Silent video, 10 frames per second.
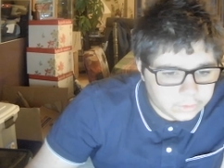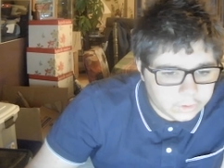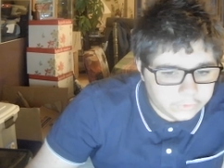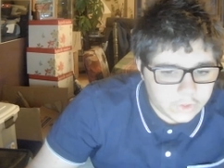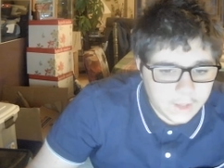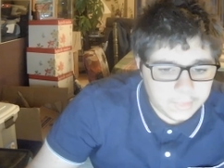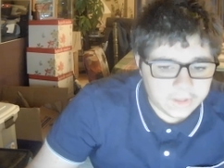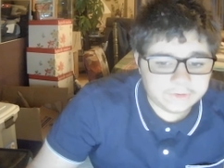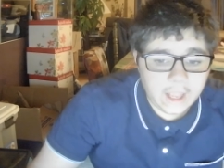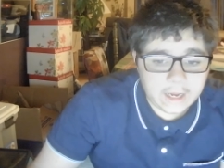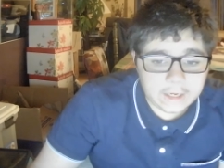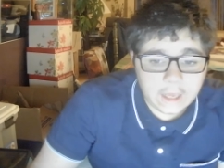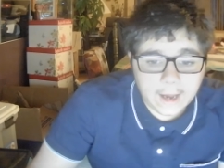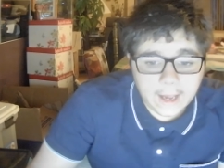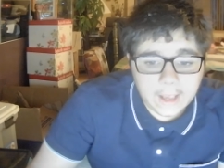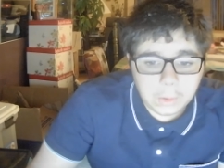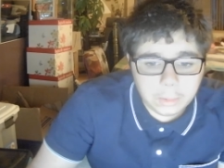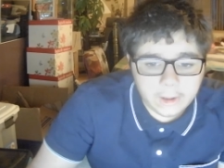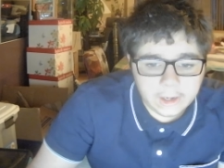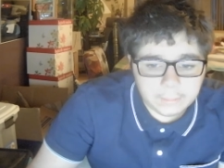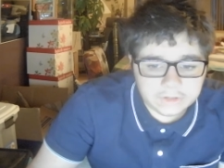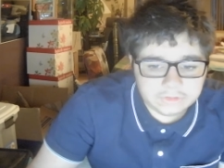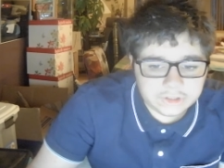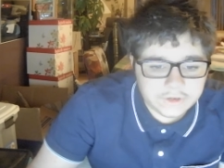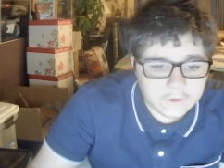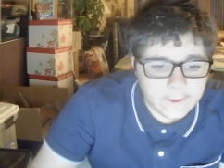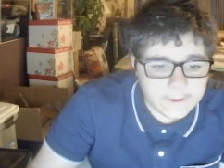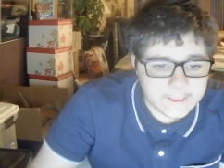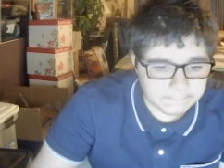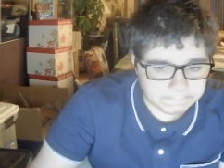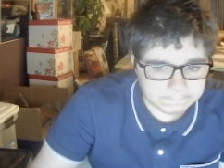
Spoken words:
If you give me a second, I will pull up my sheet on him.